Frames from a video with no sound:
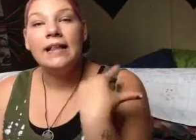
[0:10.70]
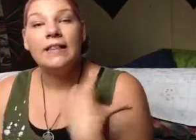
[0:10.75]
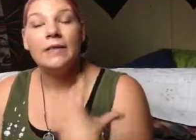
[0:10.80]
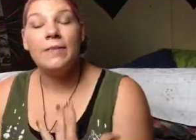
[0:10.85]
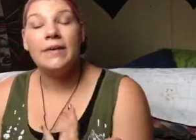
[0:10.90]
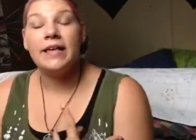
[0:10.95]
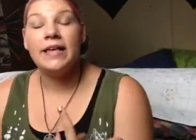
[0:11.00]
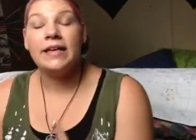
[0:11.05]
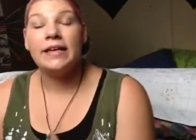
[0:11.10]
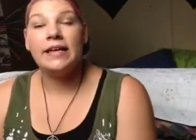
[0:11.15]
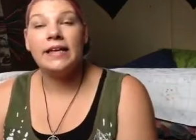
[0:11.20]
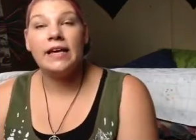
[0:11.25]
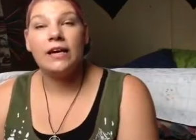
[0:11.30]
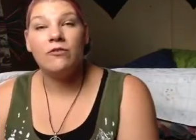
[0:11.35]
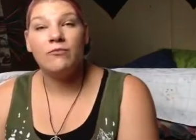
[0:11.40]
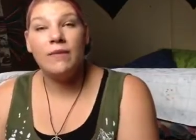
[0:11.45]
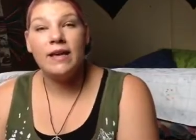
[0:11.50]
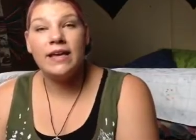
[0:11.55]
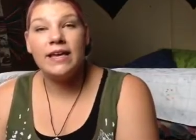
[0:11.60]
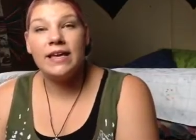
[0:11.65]
the beginning
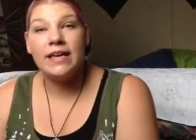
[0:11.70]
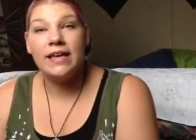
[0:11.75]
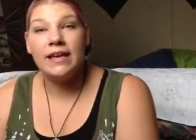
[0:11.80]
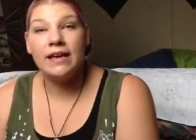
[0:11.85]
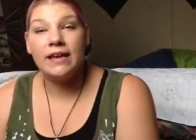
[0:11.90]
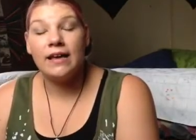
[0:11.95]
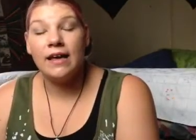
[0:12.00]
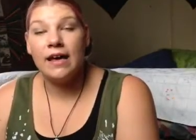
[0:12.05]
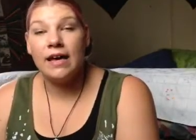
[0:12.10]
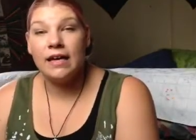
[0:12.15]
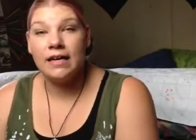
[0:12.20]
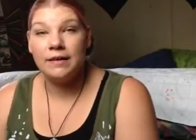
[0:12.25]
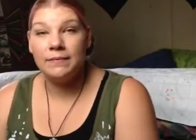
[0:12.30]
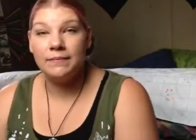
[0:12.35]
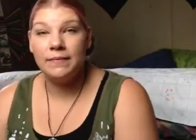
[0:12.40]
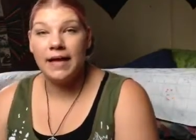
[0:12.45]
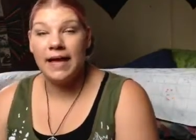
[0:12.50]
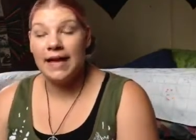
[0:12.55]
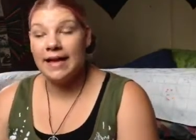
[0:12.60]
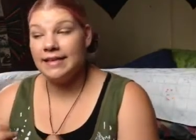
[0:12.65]
of making
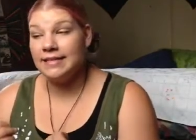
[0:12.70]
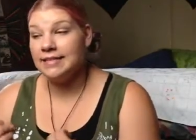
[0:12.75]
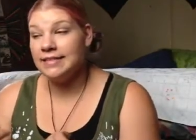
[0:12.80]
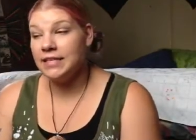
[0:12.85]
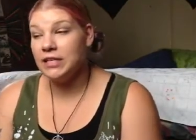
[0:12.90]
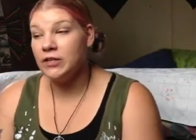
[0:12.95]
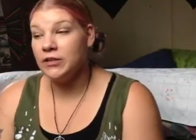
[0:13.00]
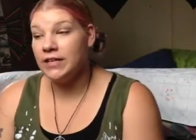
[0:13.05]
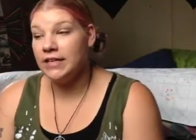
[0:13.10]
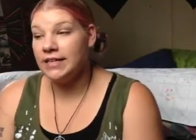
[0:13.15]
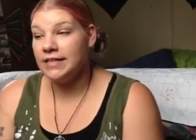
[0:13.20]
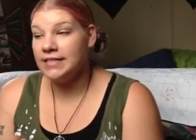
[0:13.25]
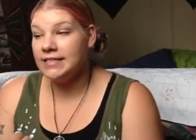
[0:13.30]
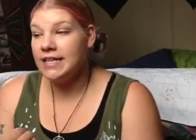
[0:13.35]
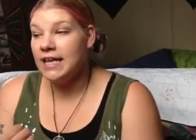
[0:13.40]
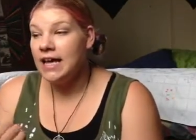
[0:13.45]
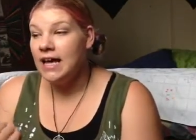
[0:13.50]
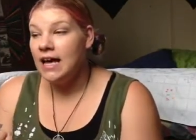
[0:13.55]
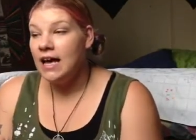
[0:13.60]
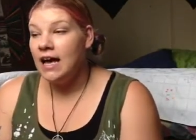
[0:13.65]
um, a series
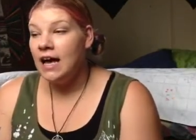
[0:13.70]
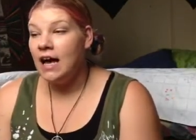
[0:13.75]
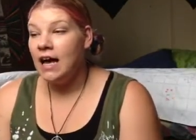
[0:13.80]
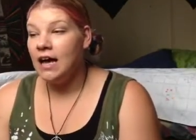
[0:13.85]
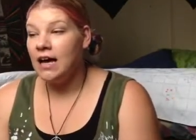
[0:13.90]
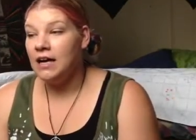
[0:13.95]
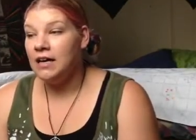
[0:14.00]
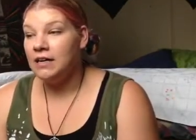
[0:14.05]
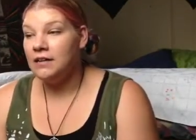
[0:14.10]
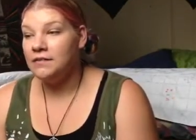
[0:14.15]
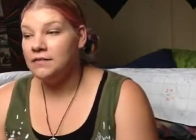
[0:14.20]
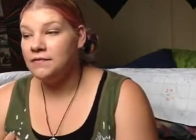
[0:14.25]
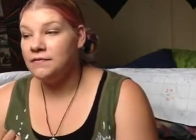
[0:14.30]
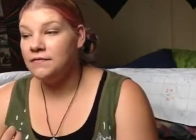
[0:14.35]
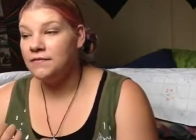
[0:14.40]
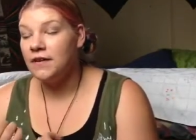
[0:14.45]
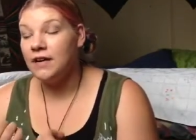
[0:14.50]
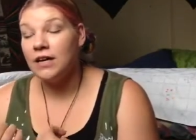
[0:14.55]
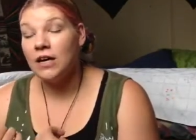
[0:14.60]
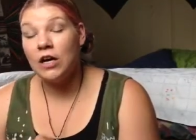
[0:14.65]
of
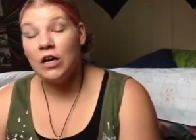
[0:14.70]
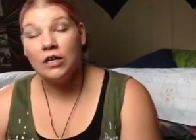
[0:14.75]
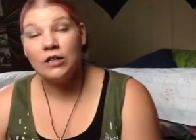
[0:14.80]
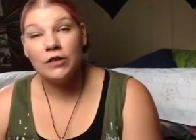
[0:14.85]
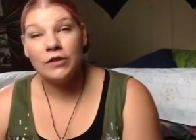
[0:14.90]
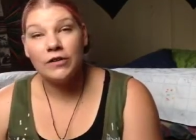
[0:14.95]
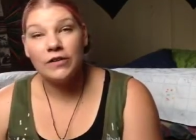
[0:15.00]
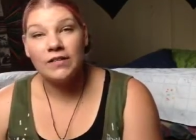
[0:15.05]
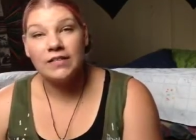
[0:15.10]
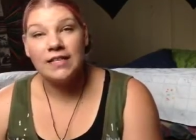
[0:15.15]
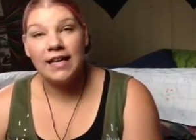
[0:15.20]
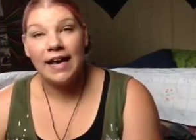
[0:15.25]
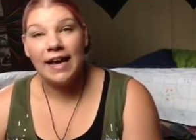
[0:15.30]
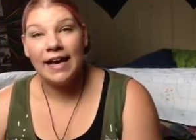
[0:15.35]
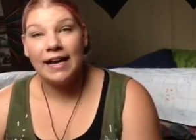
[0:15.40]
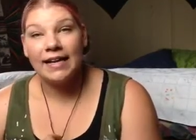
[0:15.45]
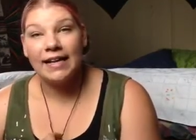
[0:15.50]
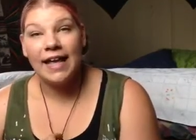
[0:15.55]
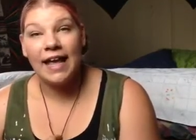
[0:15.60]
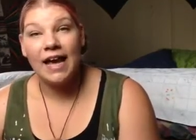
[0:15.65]
colors
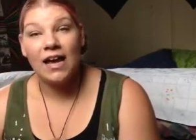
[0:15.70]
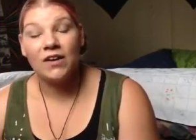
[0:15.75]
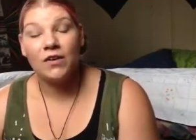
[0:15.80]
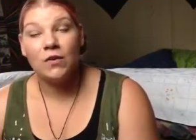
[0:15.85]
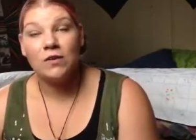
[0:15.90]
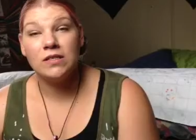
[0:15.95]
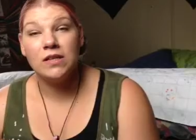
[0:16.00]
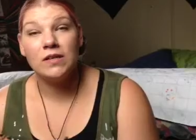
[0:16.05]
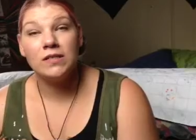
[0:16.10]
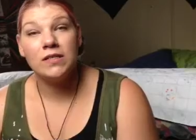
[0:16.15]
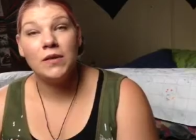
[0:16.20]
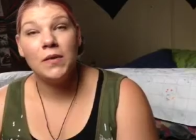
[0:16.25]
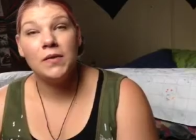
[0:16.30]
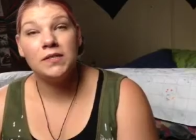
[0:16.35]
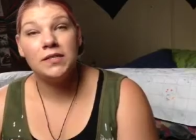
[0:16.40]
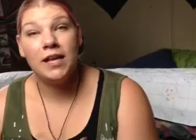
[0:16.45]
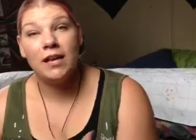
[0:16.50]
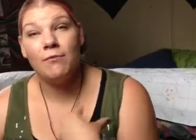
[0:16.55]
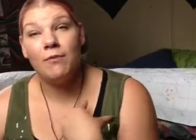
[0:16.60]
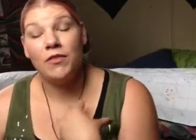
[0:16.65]
and candles
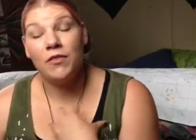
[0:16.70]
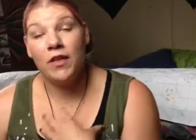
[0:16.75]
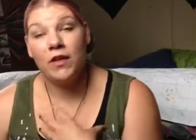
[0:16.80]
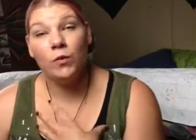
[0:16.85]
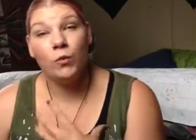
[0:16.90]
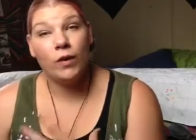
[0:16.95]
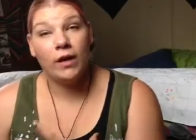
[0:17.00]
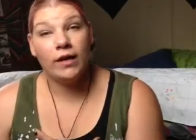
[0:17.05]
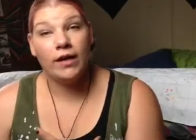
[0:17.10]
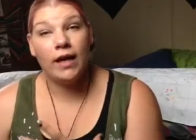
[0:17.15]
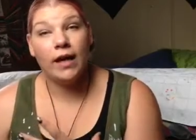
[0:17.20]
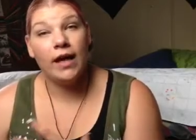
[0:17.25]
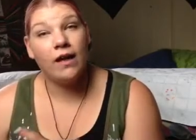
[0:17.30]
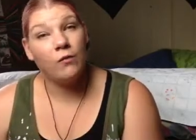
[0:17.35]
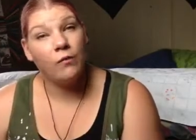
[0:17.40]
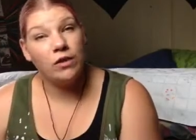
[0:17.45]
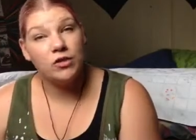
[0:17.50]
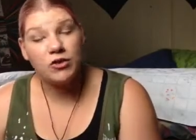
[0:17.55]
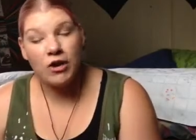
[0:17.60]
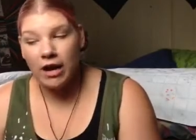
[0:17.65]
associated within Wicca
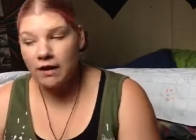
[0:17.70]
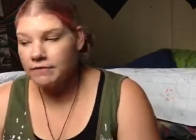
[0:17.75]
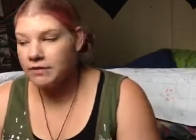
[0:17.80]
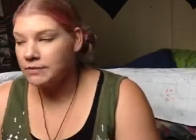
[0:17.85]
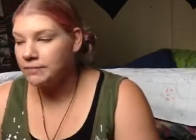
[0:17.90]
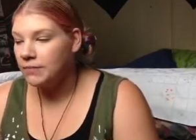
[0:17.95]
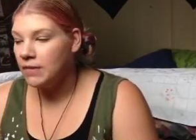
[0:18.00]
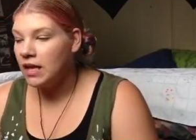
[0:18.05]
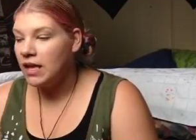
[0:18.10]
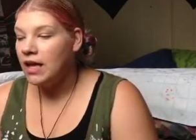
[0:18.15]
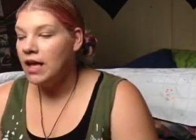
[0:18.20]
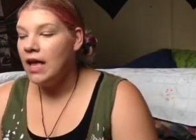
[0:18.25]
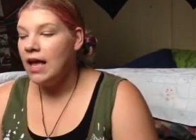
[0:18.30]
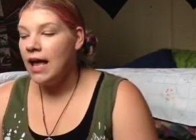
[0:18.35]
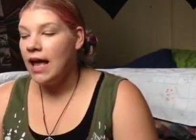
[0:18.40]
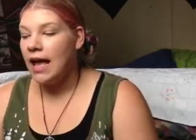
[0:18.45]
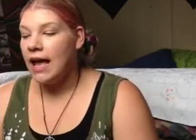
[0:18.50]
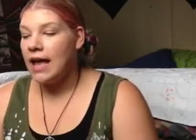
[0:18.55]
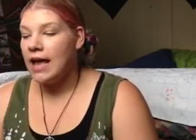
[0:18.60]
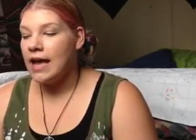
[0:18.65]
and witchcraft.
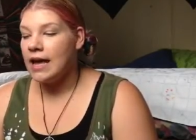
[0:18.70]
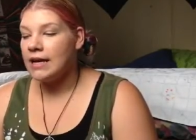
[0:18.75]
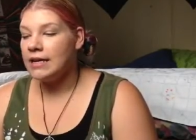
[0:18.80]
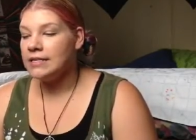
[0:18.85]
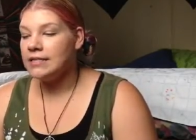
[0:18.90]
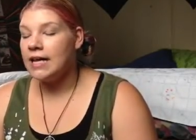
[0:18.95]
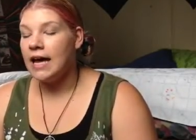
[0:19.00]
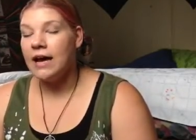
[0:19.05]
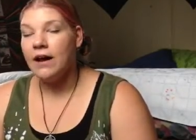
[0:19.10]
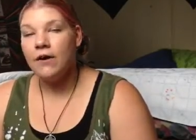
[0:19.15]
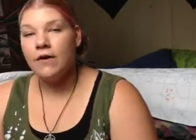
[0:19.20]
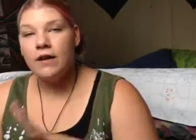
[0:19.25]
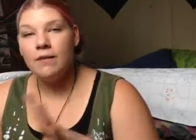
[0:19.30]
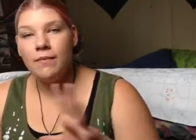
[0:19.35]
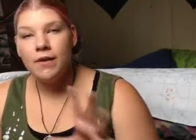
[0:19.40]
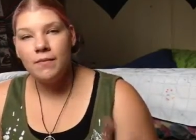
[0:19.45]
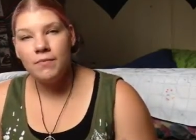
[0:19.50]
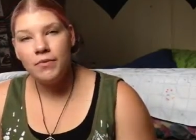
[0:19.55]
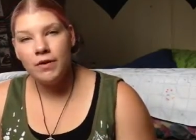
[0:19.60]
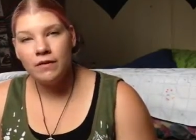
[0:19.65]
And I already
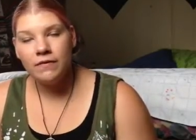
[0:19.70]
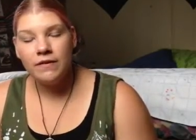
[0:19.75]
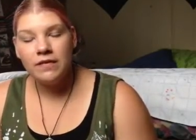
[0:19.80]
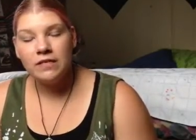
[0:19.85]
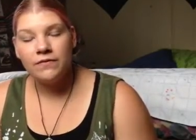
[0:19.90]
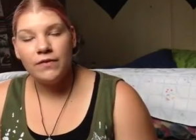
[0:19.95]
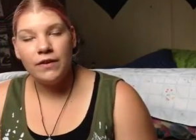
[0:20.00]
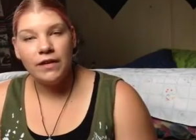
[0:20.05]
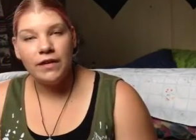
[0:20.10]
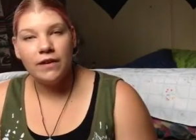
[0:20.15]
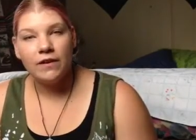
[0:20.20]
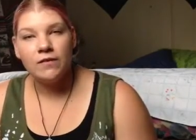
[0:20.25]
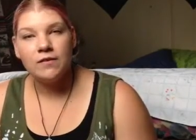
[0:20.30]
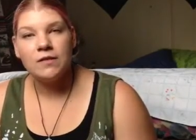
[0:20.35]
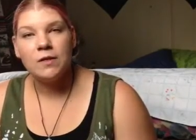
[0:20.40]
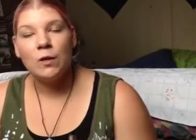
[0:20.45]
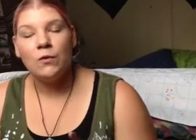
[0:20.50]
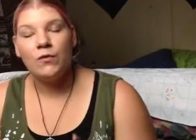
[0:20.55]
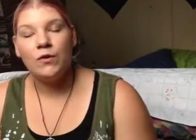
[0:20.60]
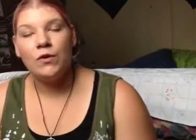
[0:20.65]
made previous videos,
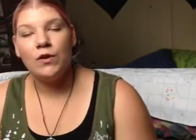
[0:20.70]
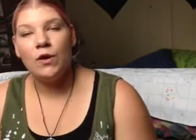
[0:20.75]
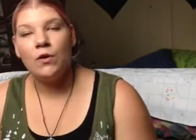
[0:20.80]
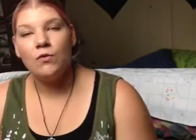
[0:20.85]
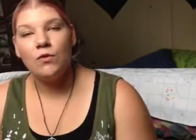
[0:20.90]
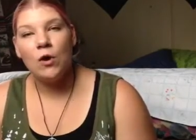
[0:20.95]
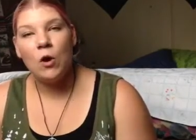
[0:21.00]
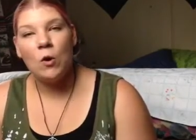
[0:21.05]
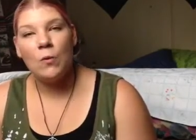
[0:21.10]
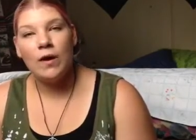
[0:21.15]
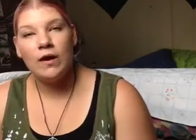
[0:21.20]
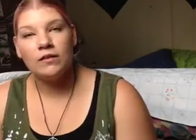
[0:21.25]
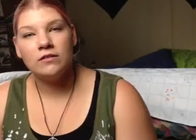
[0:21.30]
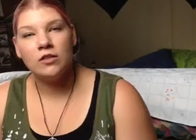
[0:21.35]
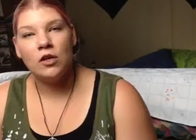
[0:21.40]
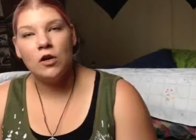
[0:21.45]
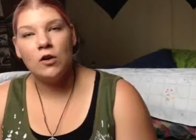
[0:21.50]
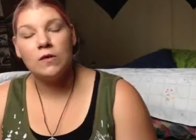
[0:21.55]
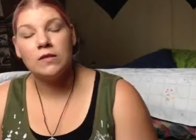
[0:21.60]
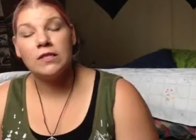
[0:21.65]
so if you don't know about
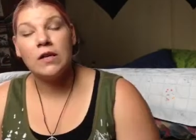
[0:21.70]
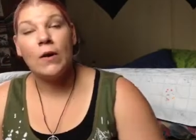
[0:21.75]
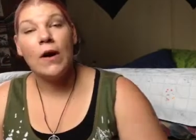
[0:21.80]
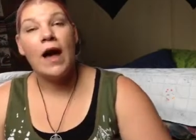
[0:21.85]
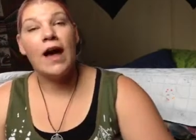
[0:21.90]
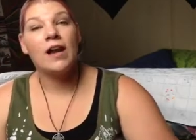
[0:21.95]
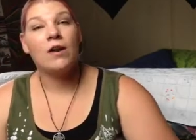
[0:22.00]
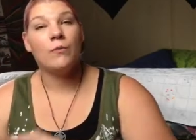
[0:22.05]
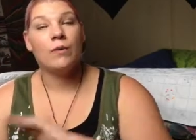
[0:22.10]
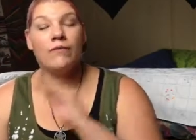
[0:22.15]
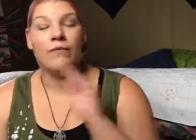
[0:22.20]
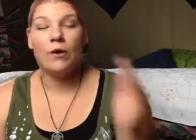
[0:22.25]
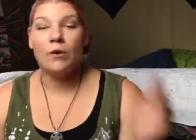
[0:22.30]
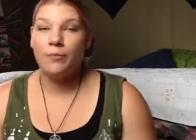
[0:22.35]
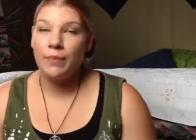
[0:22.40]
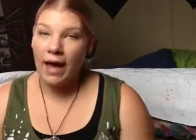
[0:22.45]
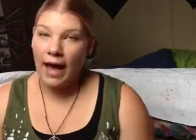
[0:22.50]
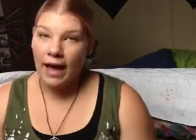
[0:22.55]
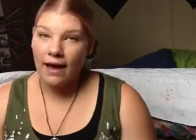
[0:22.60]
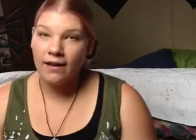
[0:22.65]
those, go ahead and revert
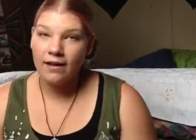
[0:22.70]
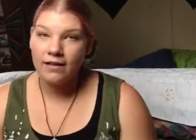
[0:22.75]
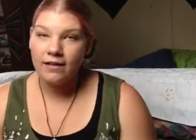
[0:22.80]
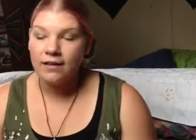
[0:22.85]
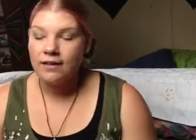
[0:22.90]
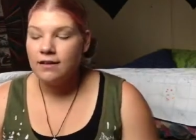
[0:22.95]
back.